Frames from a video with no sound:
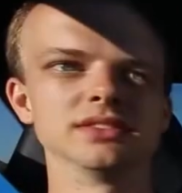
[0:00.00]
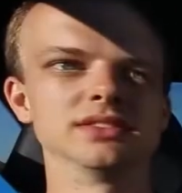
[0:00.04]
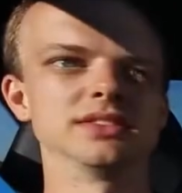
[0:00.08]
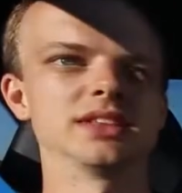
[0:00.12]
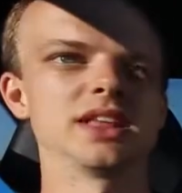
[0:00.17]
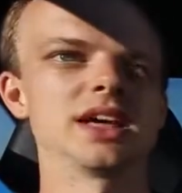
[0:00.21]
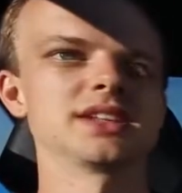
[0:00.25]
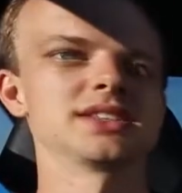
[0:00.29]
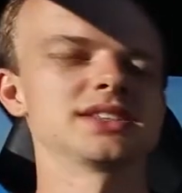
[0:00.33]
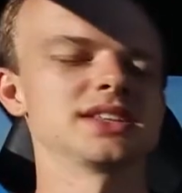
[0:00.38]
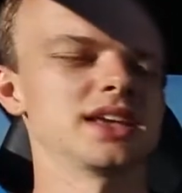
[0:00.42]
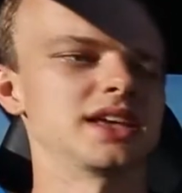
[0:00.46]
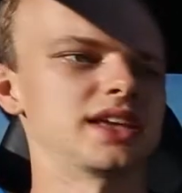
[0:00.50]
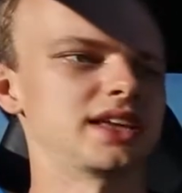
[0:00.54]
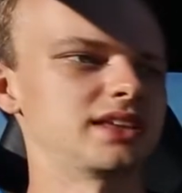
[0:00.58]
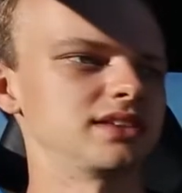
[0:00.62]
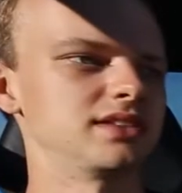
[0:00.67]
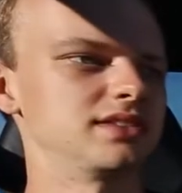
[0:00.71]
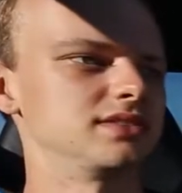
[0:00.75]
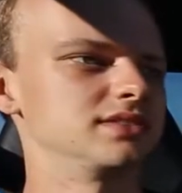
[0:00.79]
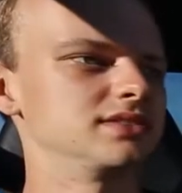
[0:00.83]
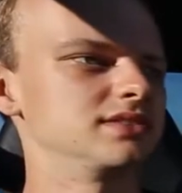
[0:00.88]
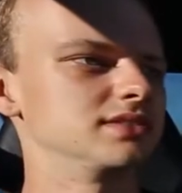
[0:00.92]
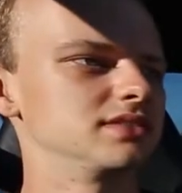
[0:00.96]
That's like
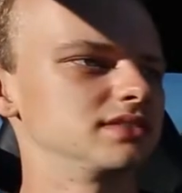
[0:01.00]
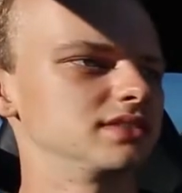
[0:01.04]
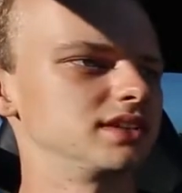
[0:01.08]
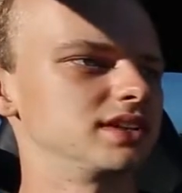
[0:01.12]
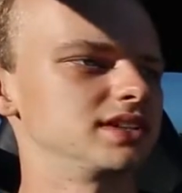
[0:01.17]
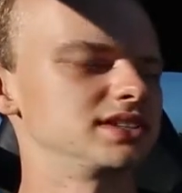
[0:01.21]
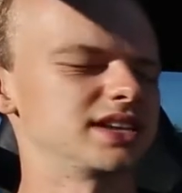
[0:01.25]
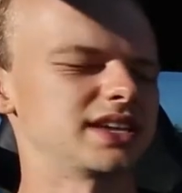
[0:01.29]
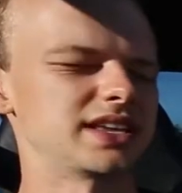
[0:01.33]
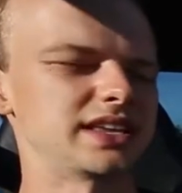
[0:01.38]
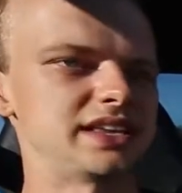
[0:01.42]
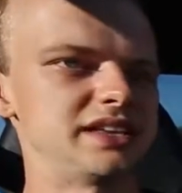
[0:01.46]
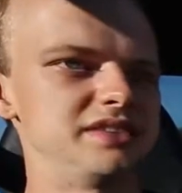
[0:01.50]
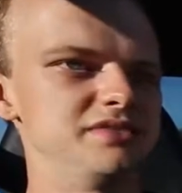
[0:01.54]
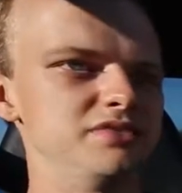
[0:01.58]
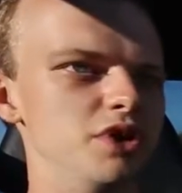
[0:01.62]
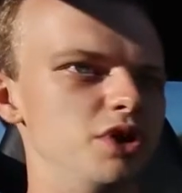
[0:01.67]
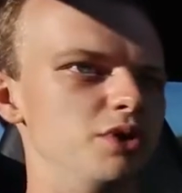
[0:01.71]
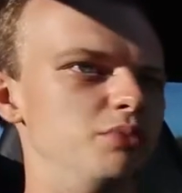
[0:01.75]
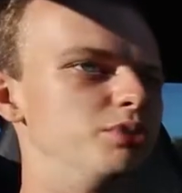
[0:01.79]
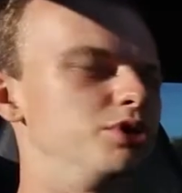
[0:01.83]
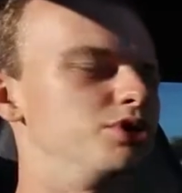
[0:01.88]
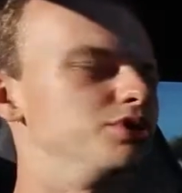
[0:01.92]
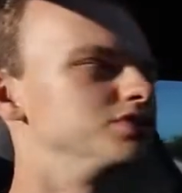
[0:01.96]

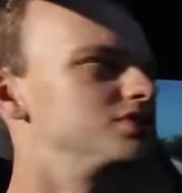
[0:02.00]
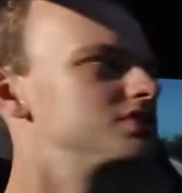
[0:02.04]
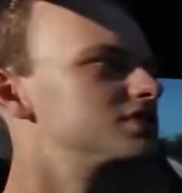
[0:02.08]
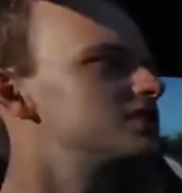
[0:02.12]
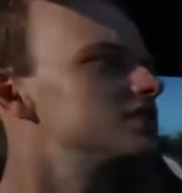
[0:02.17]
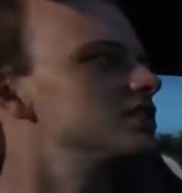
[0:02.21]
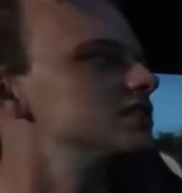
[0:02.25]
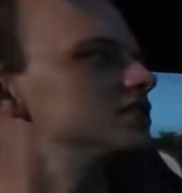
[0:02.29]
Evo boost.